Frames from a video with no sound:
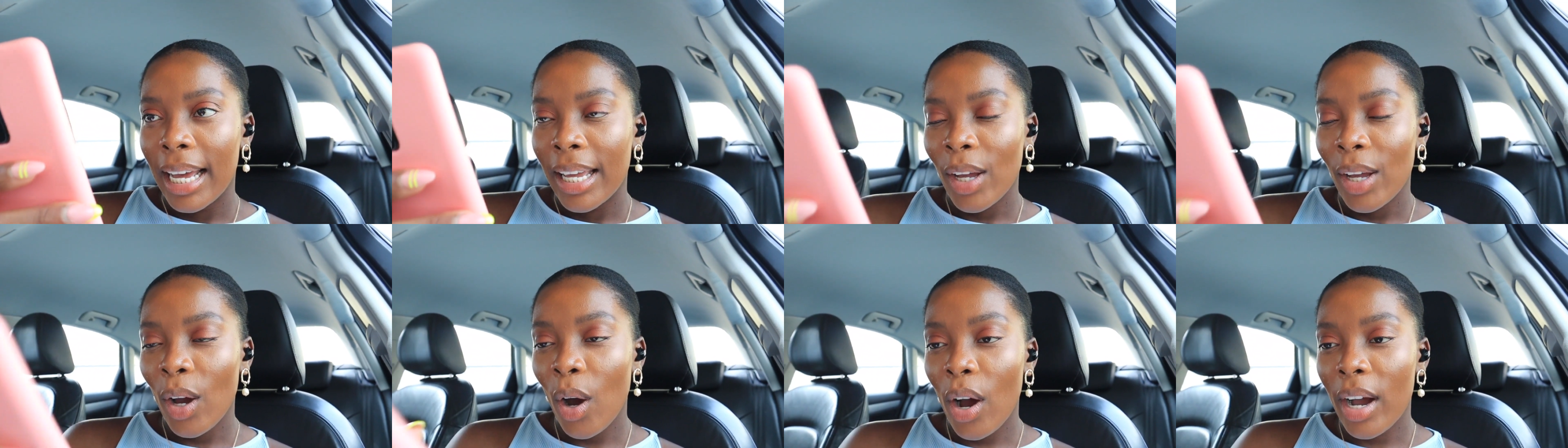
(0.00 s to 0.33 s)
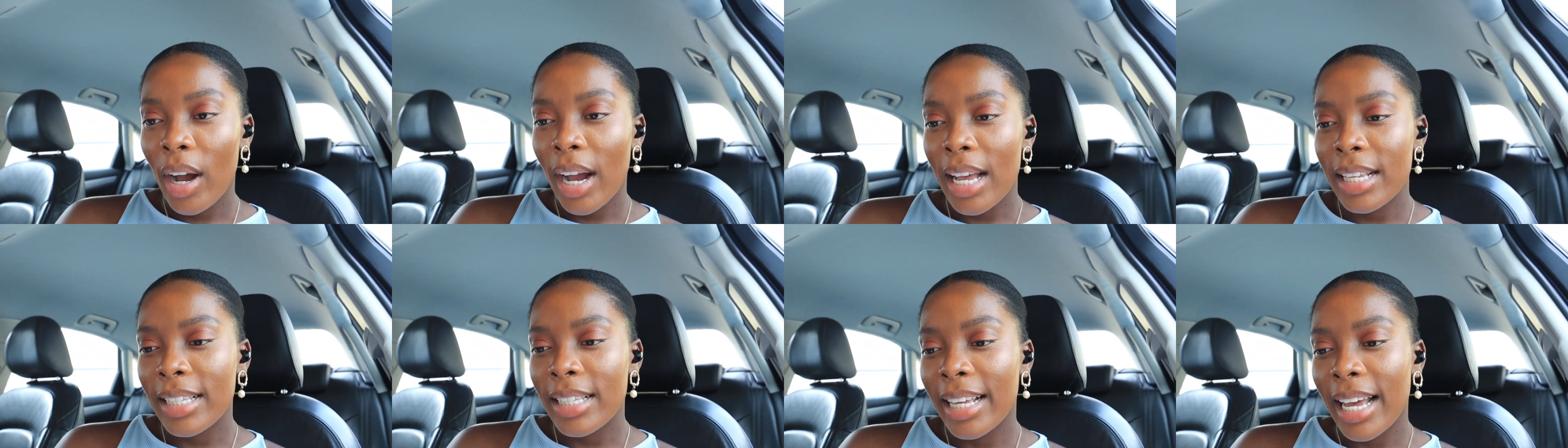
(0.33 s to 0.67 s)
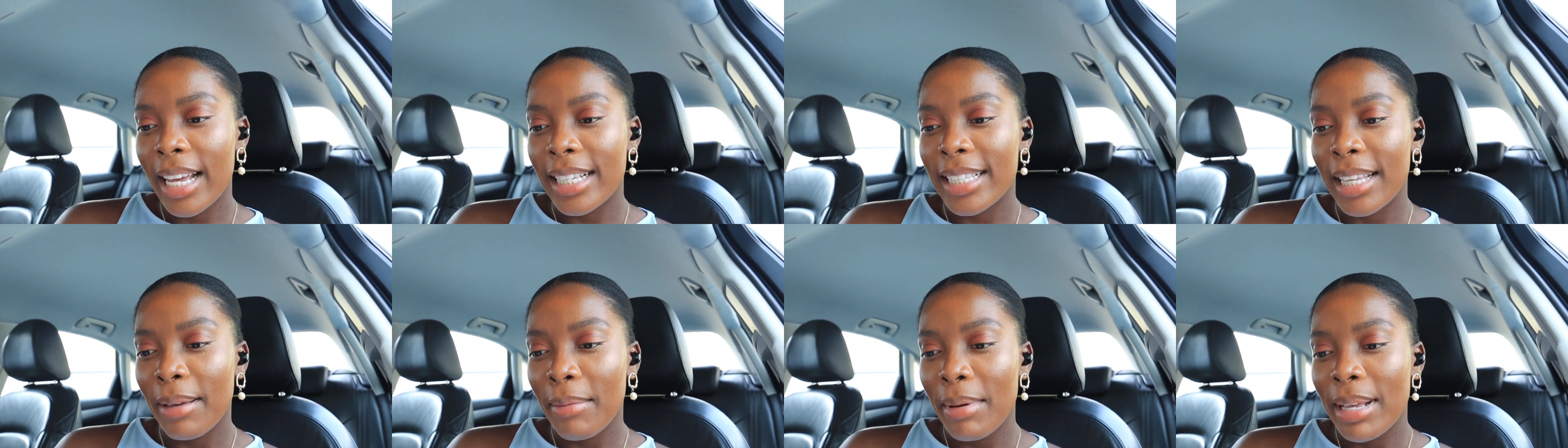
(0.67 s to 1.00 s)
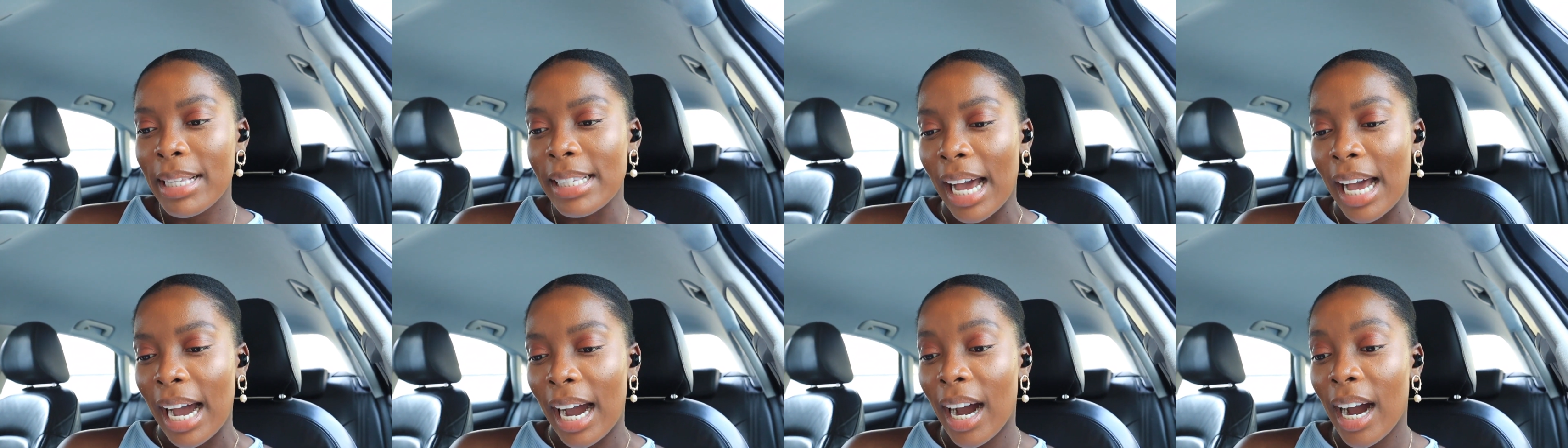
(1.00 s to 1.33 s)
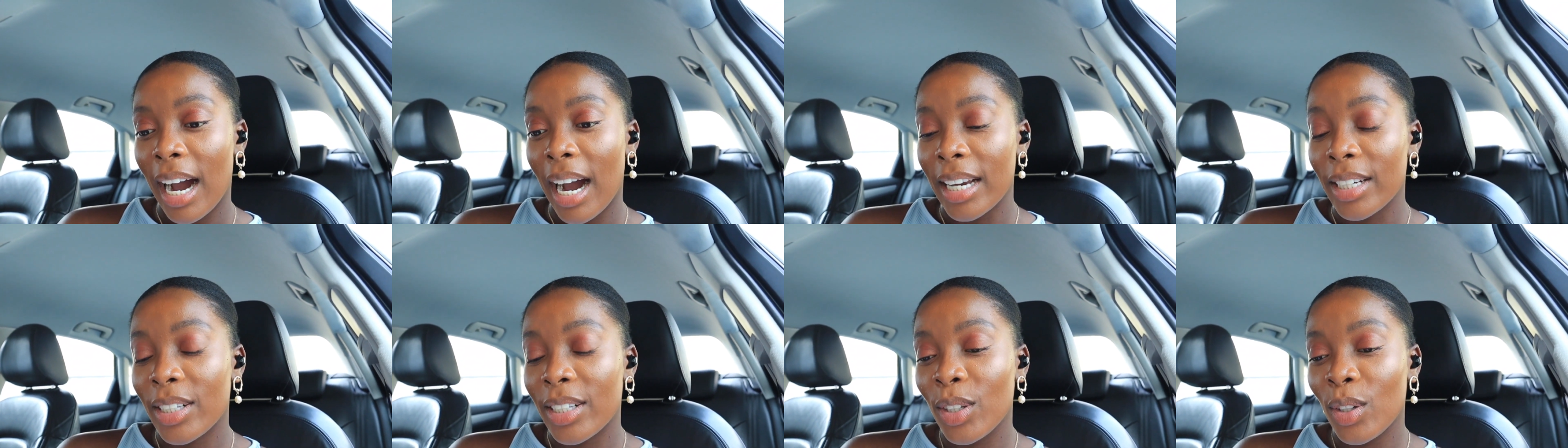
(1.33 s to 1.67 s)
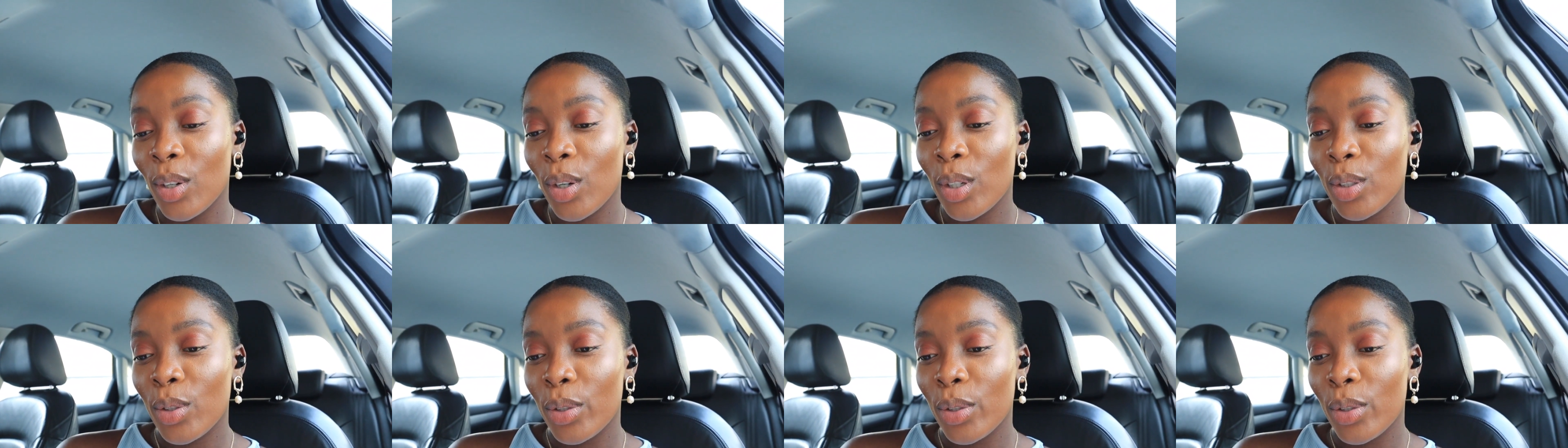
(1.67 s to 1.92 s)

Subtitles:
Yo, guys and guys, sevens are hard, you know.